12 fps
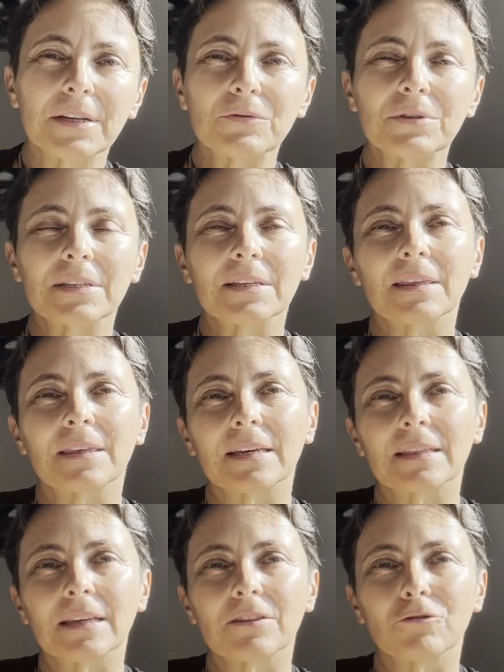interesting
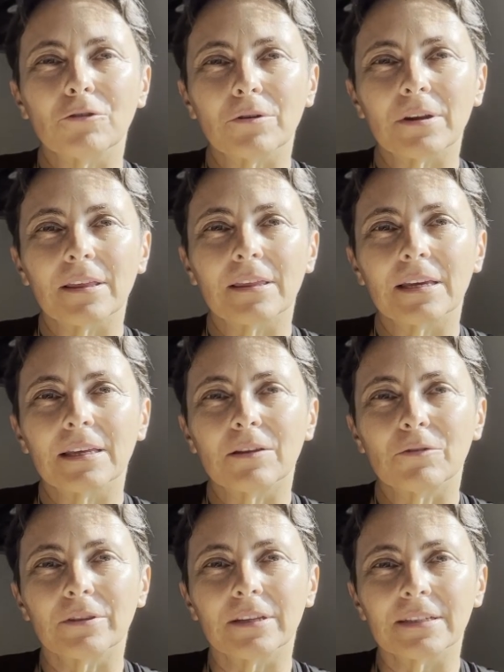thing that Nora did
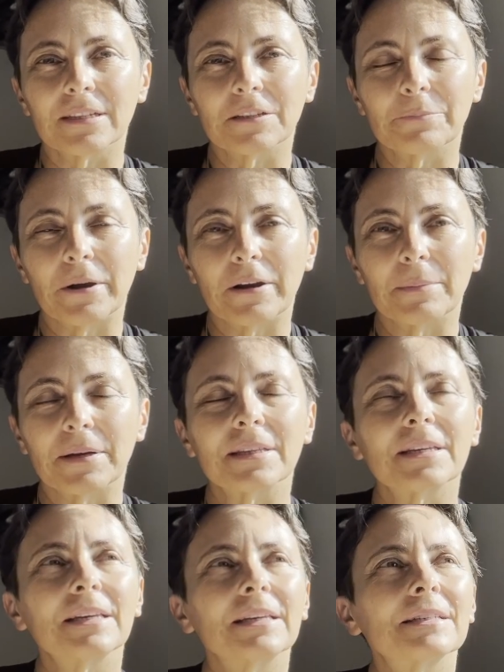on this
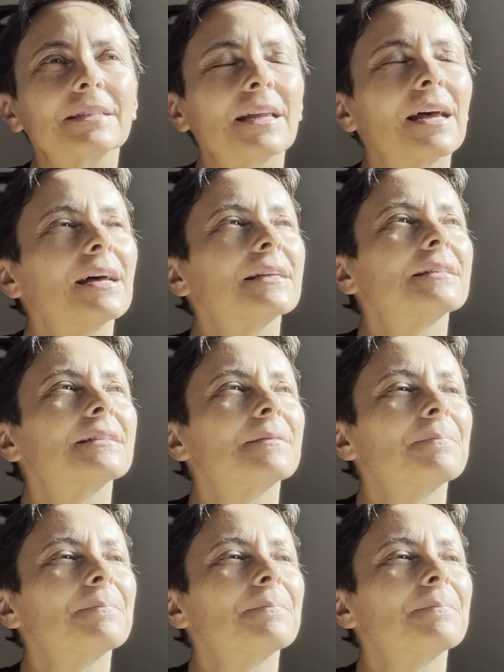experiment is that